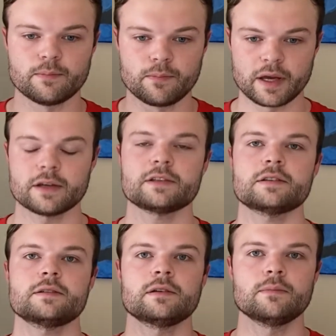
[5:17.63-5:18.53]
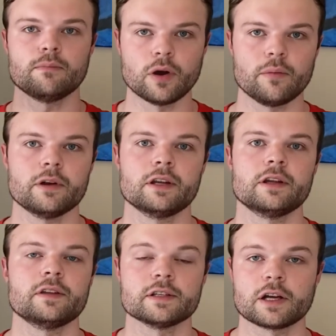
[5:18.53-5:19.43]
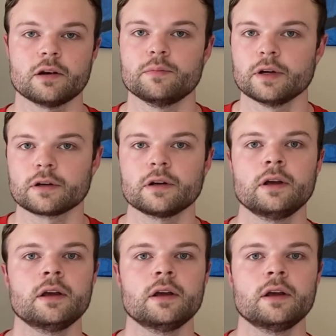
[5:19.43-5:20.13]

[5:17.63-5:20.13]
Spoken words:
best moment in the entire book